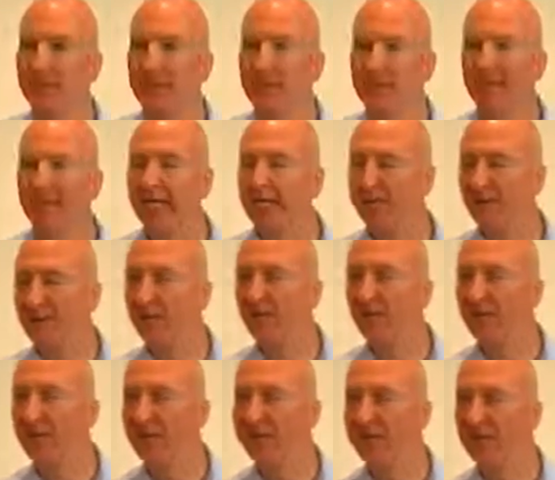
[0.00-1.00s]
a data entry
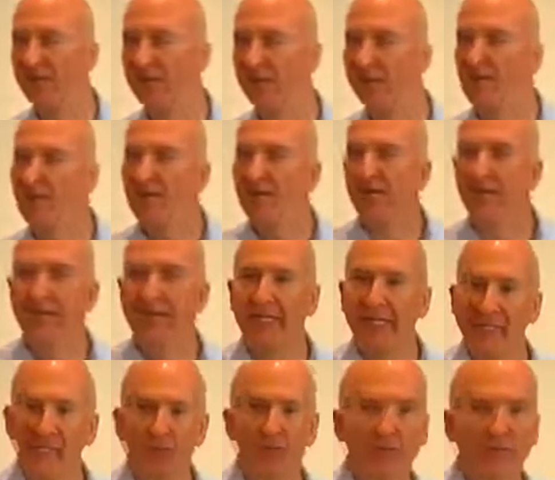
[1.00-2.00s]
procedure for
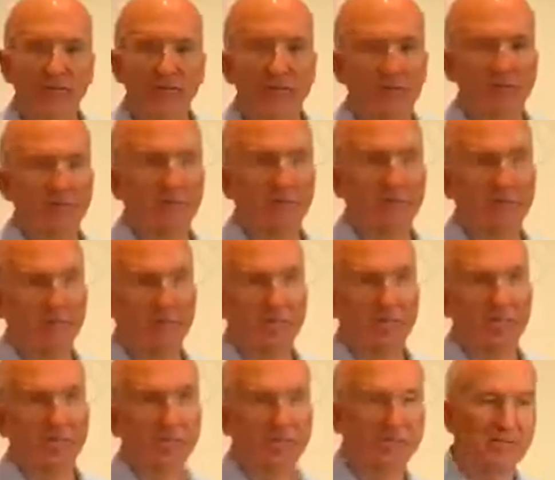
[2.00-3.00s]
each of those
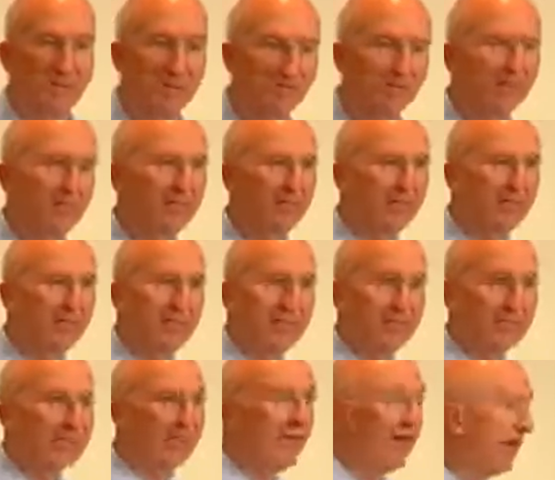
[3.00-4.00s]
record types separately
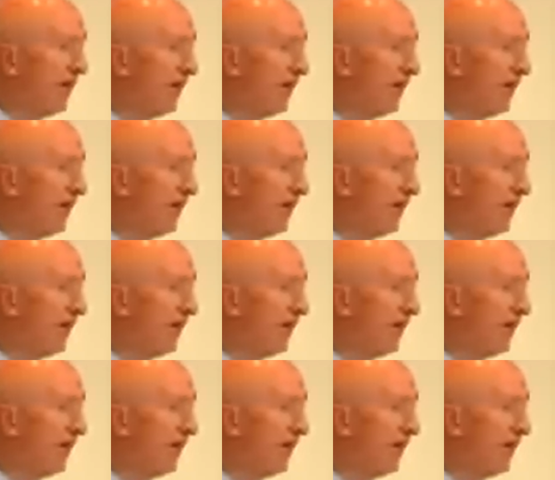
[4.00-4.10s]
because they